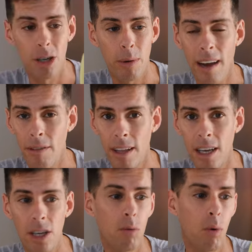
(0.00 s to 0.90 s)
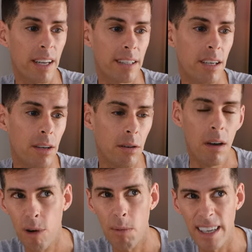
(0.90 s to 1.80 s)
do everything you want it to do,
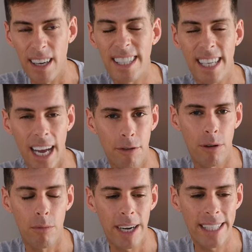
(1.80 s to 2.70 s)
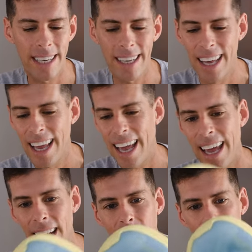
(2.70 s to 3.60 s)
probably aside from racing.
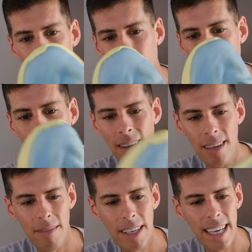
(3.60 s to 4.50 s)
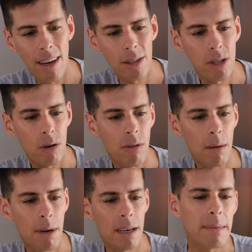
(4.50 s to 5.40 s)
And by the look of this outsole
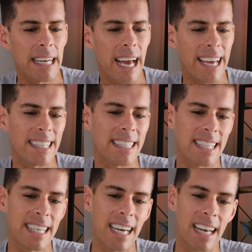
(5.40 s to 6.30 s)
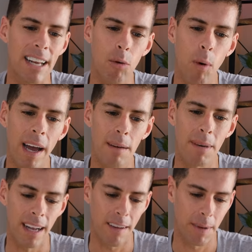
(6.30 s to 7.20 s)
rubber, I mean, I can see a little wear,
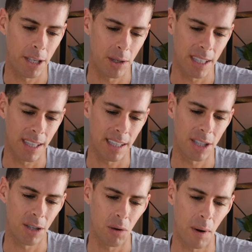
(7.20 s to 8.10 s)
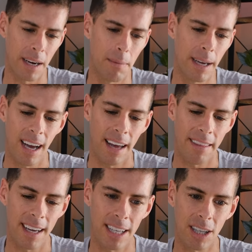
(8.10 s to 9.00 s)
but I've been using this shoe quite a bit. I
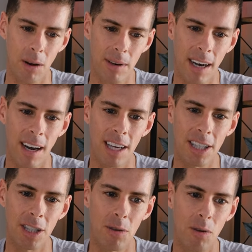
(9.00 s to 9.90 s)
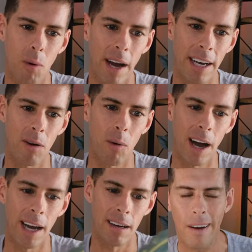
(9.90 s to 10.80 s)
think it's going to last you quite a
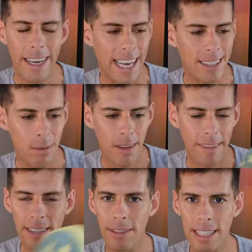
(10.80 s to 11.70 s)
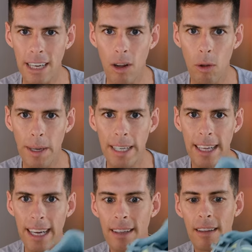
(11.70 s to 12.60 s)
while. All right, guys, well, thanks for staying all the way to
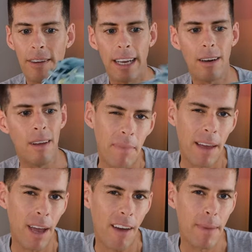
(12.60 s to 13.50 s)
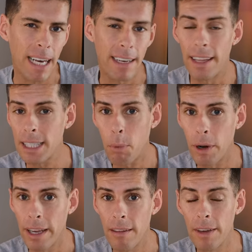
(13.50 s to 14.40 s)
the end of the video. If you have made it to this
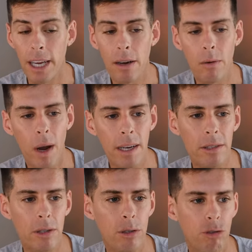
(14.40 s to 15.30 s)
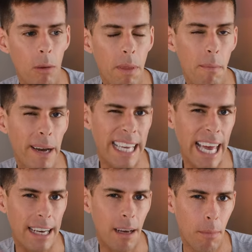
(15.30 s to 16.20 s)
point in the video, why don't you drop the
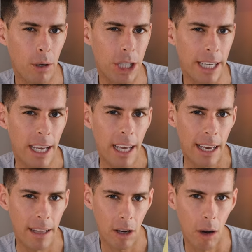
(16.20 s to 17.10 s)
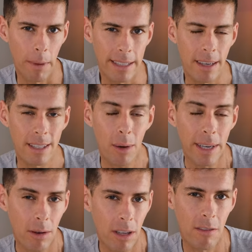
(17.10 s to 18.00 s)
baguette emoji in the comments so I
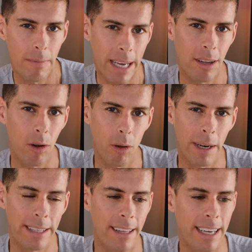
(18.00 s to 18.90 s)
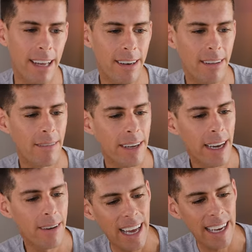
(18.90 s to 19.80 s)
know that you've made it all the way to the end of the
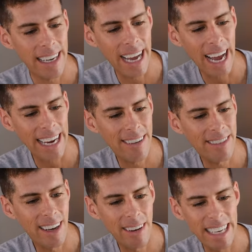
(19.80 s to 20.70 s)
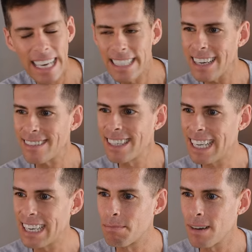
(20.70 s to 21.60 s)
video. And I don't know, is that
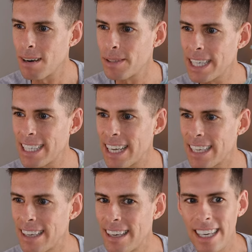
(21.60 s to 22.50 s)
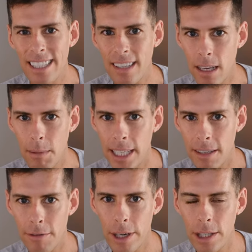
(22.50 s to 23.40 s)
really appropriate? Like, Salomon is
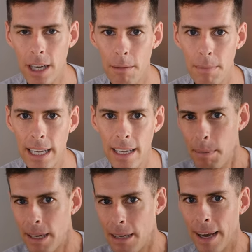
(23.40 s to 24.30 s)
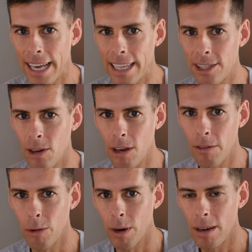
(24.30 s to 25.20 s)
a French company. People eat baguettes all
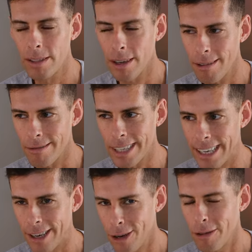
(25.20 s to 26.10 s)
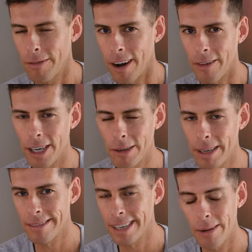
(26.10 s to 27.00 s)
over the world, so I don't read too far into
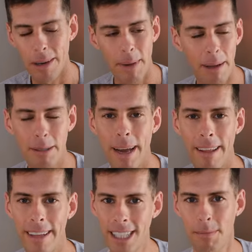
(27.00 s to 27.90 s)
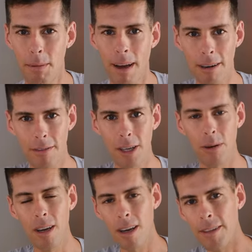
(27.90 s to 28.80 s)
Anyway, my name's Matt. This has been my
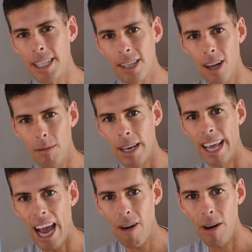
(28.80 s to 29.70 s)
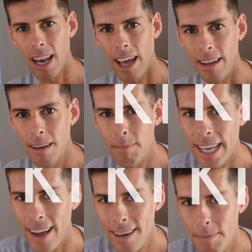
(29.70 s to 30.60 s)
review of the Salomon Aero Glide. Be
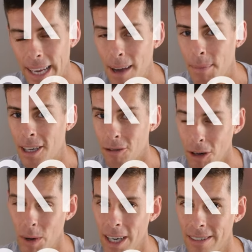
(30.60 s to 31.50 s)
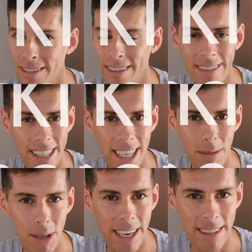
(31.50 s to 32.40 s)
kind, be happy, run well. See you in a couple of